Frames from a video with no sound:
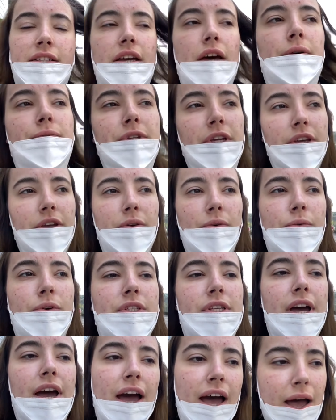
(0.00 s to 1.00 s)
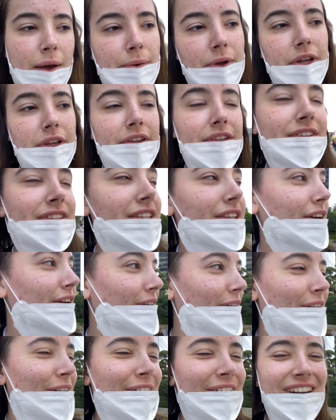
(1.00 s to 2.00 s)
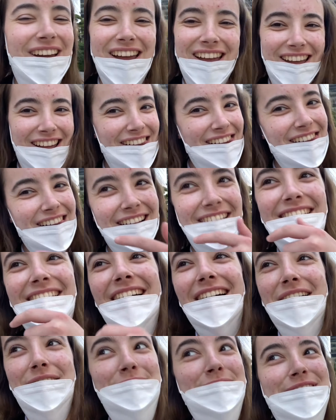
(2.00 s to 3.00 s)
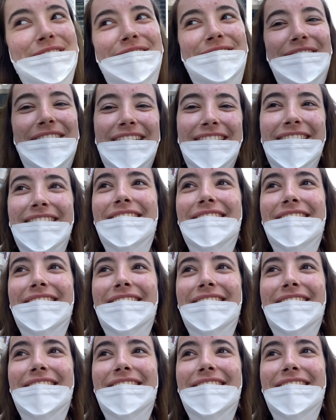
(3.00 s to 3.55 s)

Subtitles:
update you on what's happened. So I'm still waiting in the